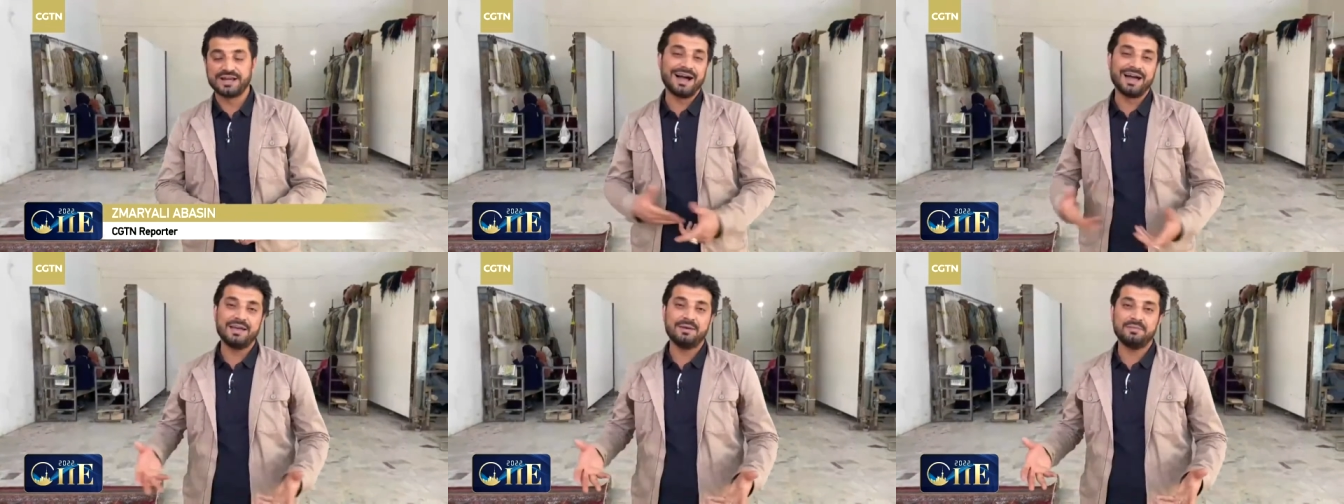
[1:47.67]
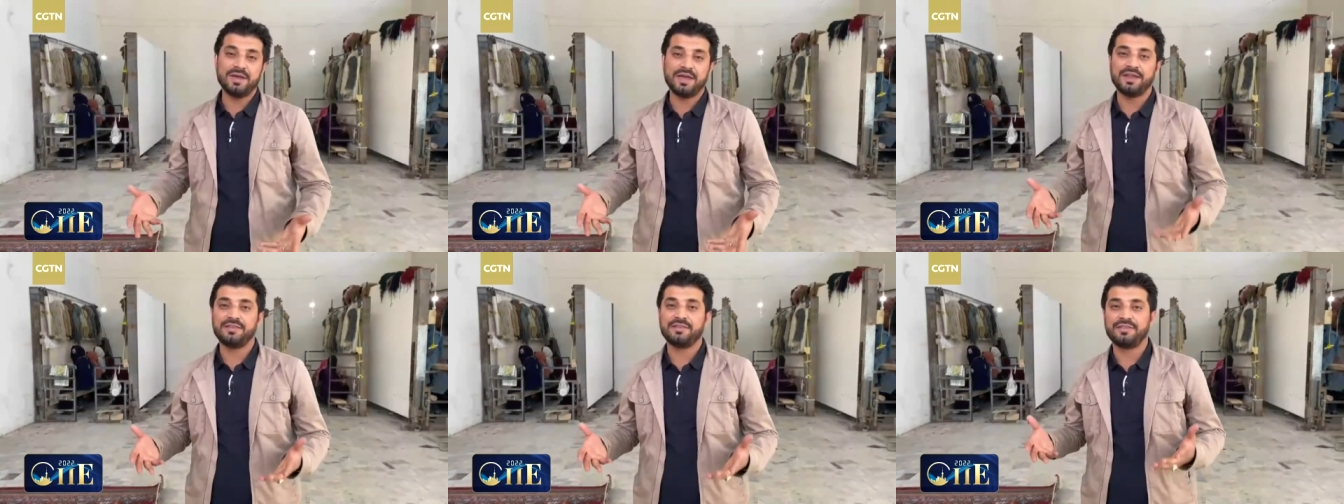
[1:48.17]
I am
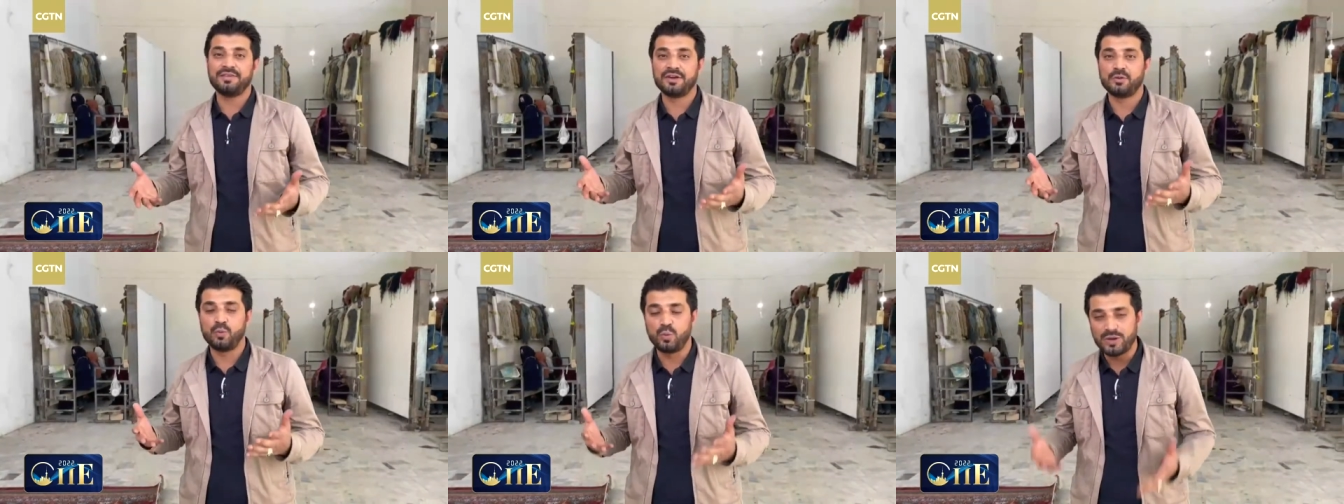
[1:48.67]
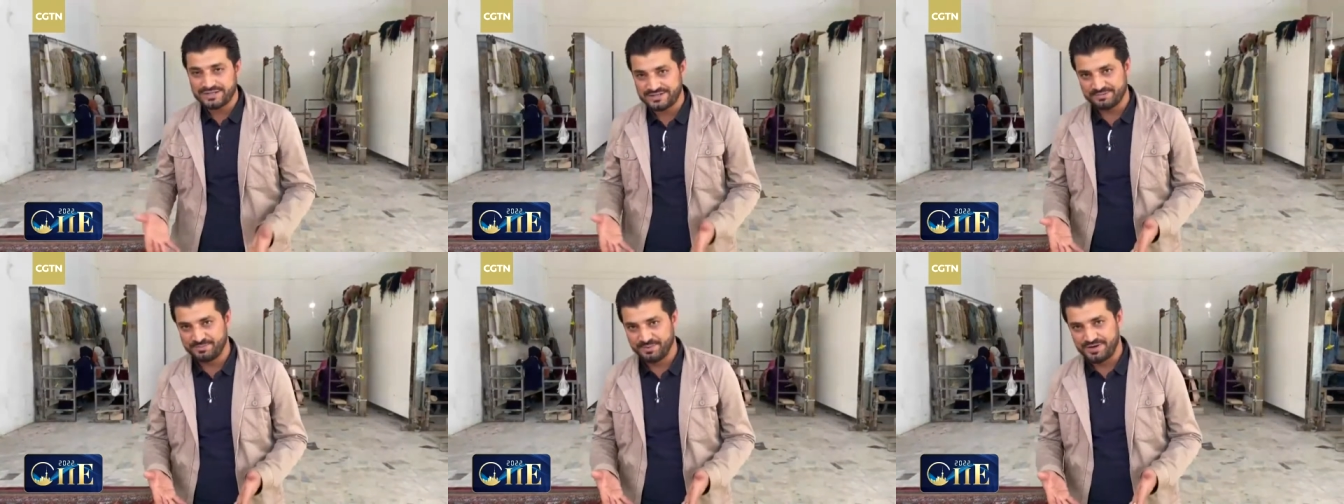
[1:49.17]
in the
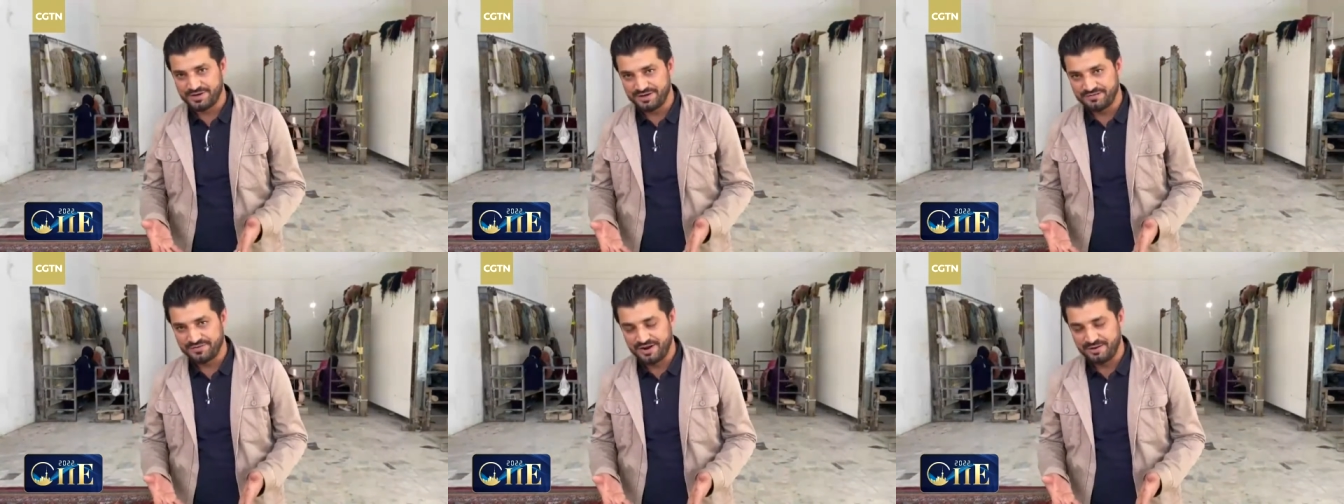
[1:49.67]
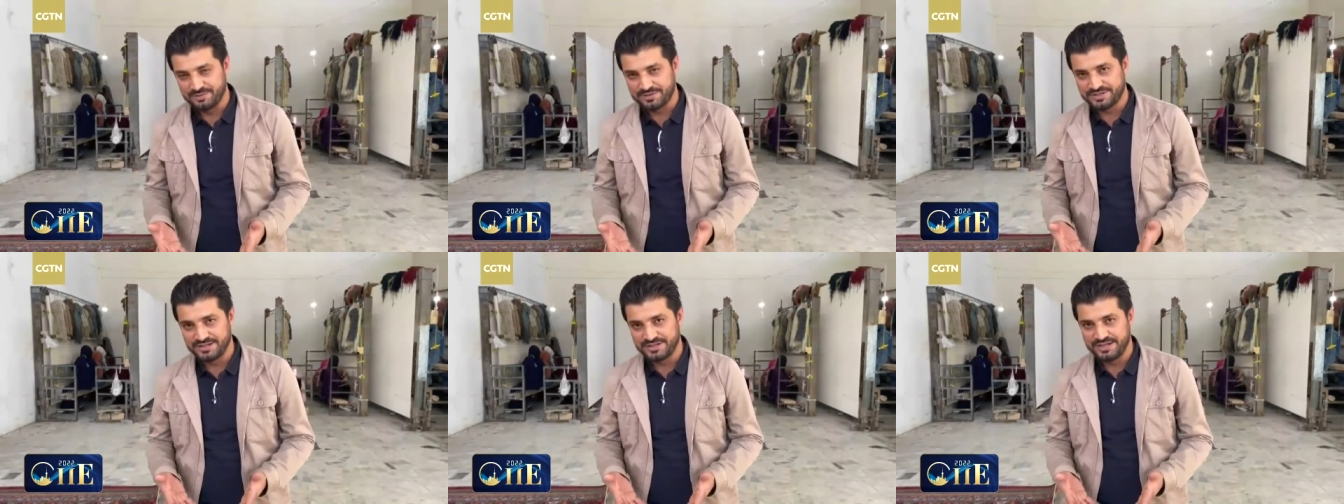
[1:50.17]
western part of Kabul
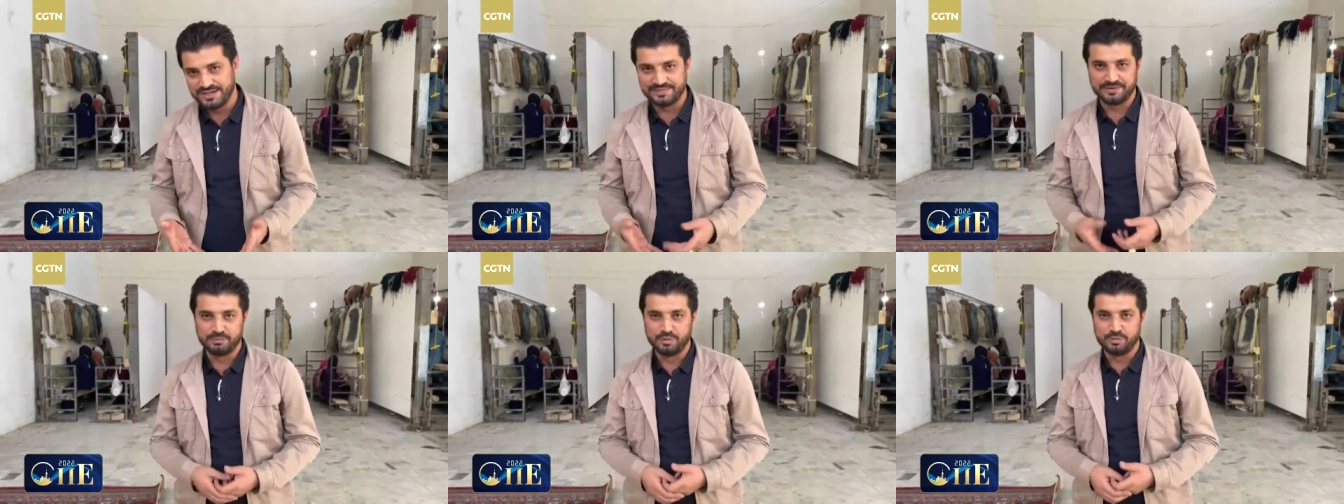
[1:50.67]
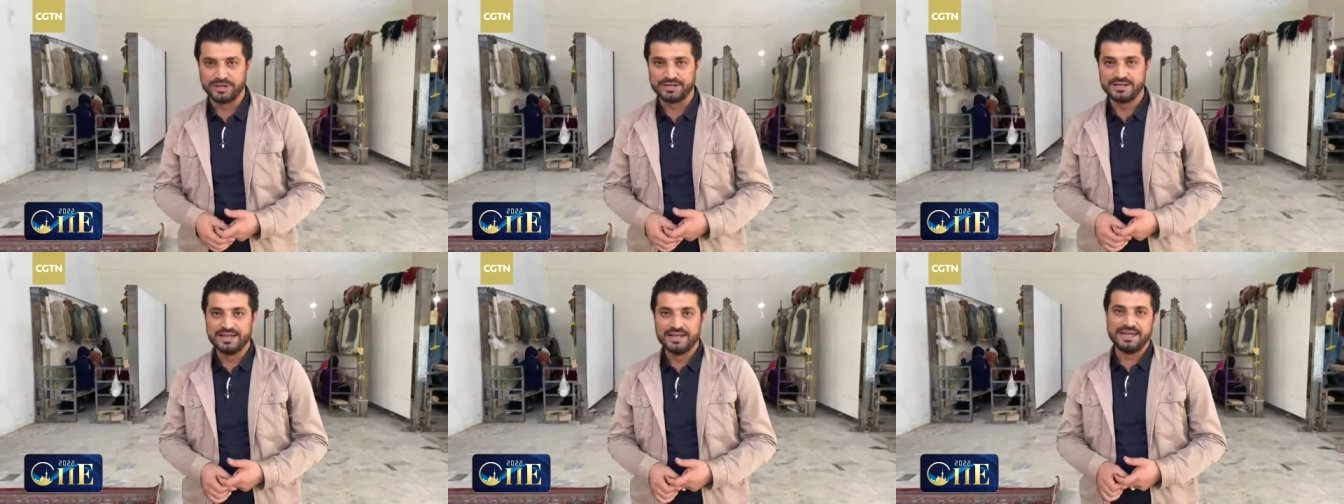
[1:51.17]
city at the moment,
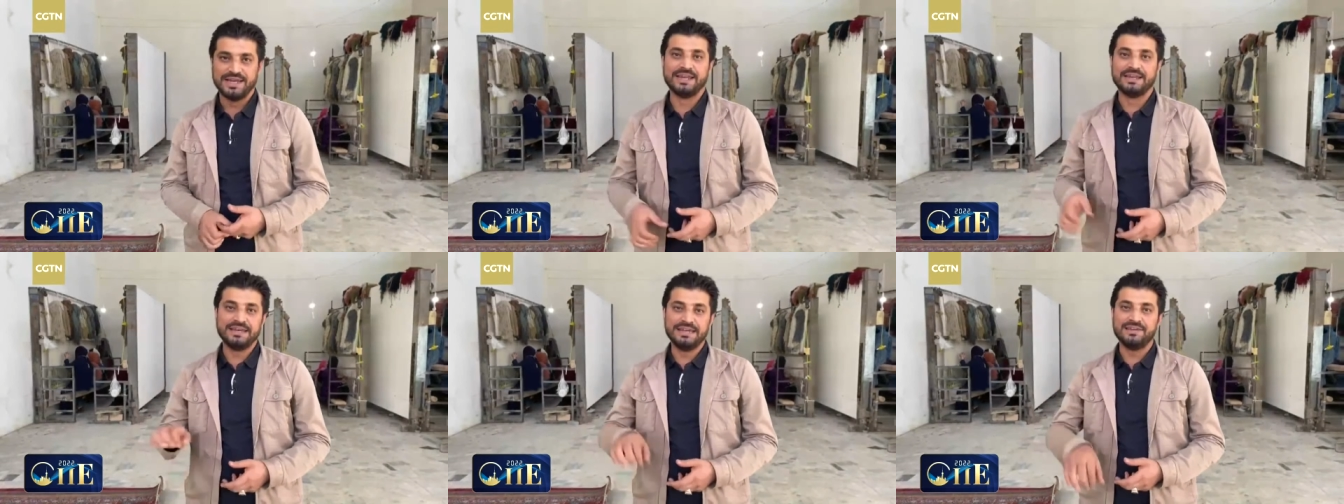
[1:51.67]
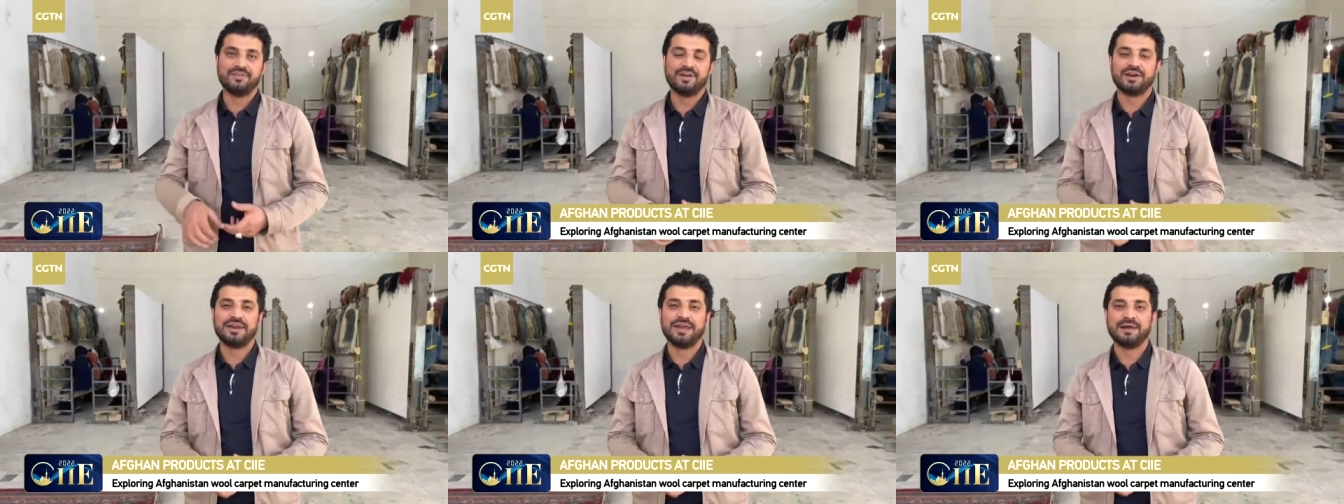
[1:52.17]
in an
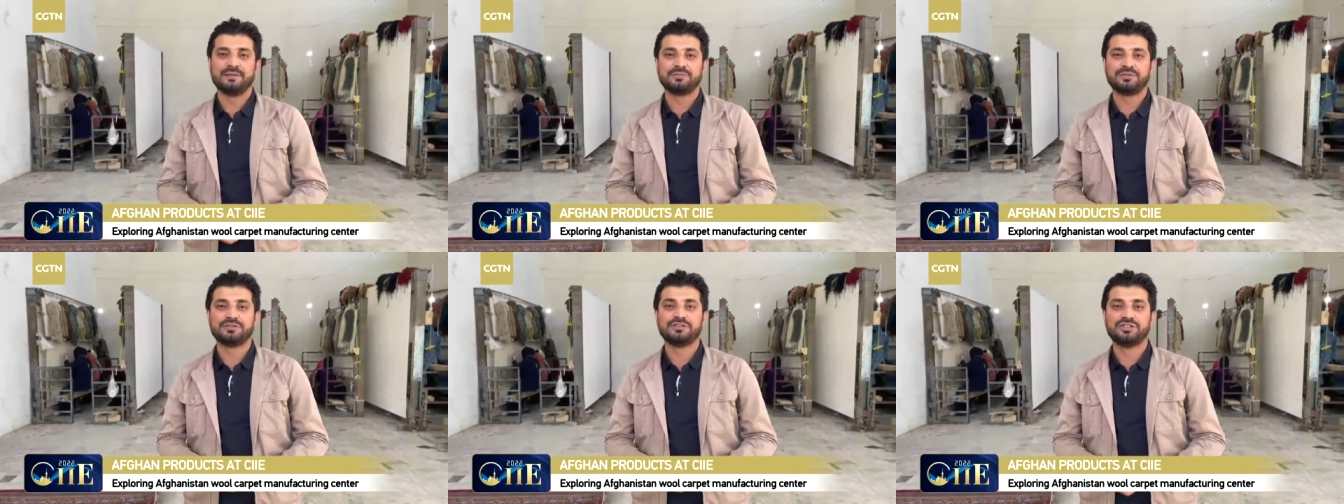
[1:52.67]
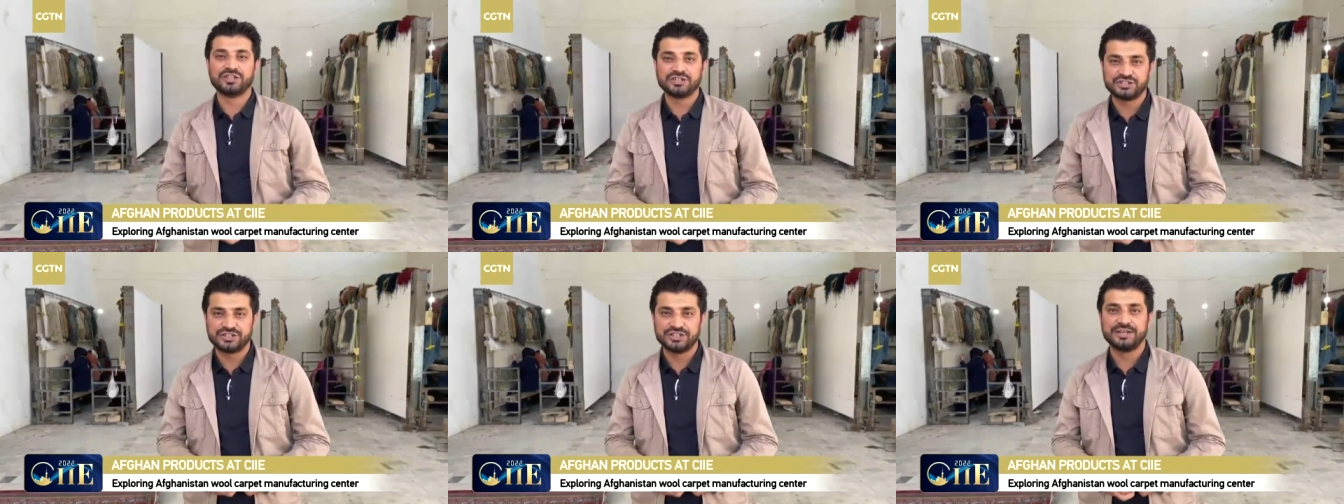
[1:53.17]
area named
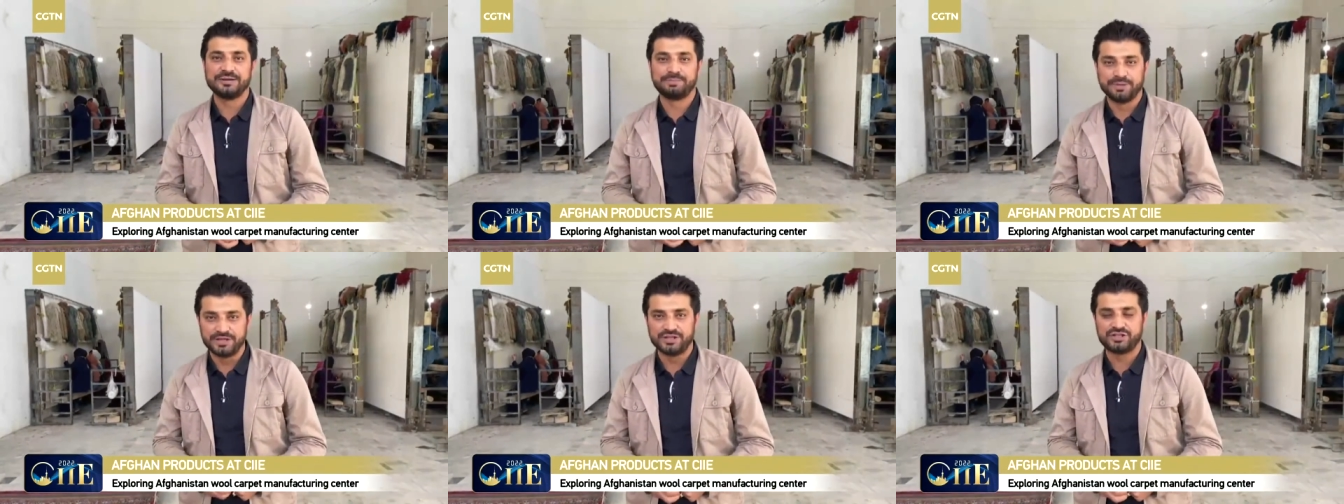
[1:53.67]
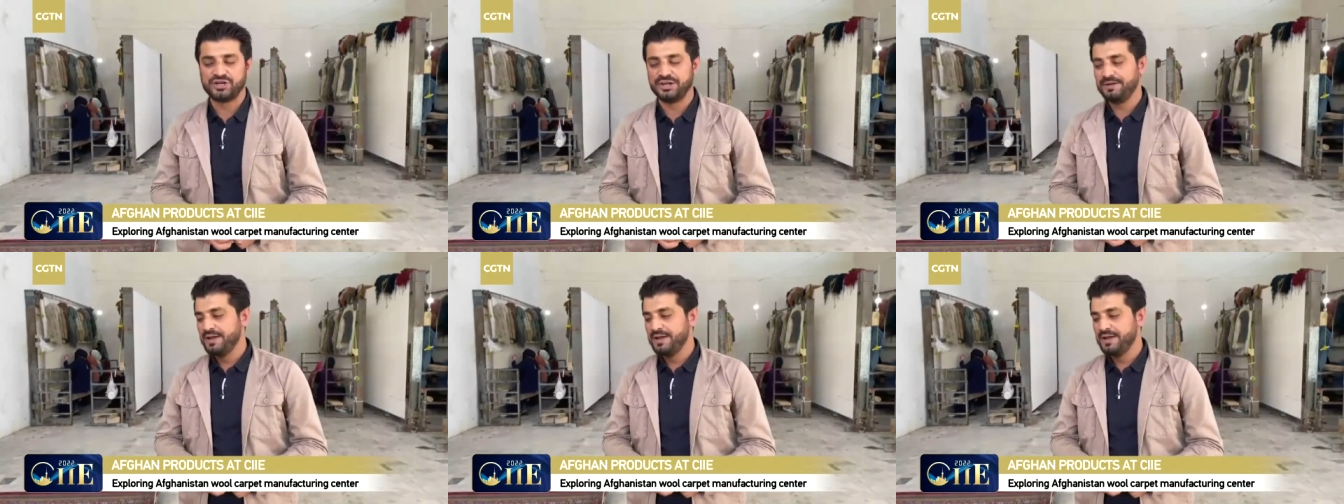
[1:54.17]
Dasht-e-Barchi.